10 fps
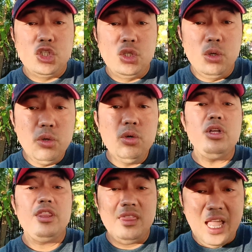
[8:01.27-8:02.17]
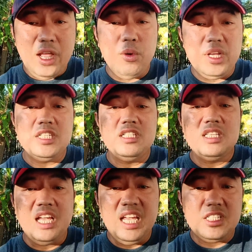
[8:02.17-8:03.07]
to their question
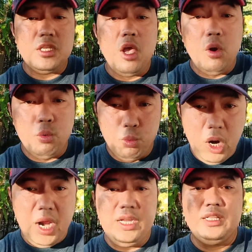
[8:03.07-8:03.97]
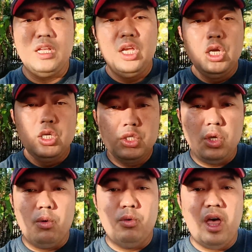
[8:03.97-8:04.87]
is right.
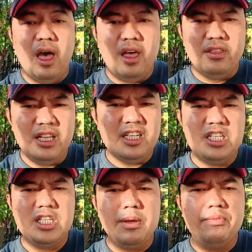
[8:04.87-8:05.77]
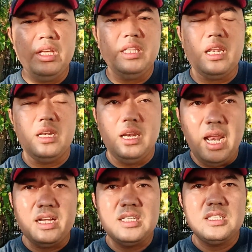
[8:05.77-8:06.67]
So this is something that
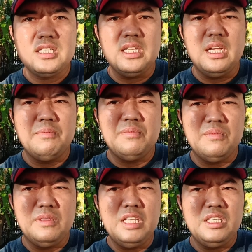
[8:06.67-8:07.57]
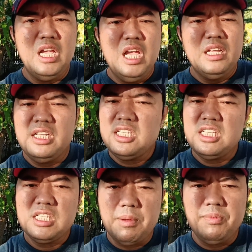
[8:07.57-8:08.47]
lacks. This
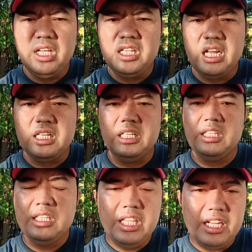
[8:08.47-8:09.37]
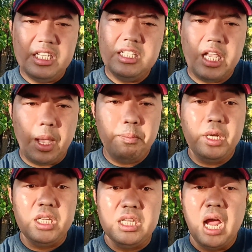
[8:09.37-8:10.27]
is something that didn't
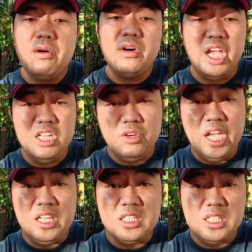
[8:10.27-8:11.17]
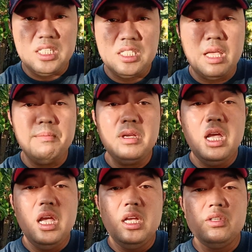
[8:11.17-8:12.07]
happen in our education system.
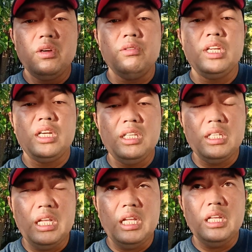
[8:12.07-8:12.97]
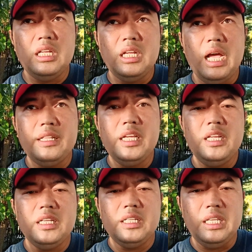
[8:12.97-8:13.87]
I think
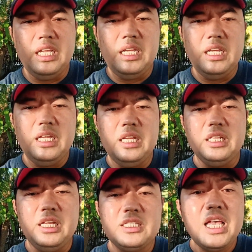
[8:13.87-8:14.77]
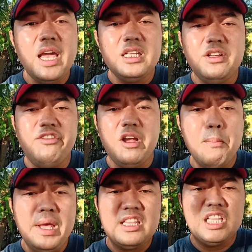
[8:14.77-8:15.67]
the scientific
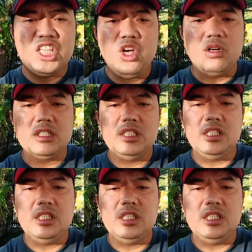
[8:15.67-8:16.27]
method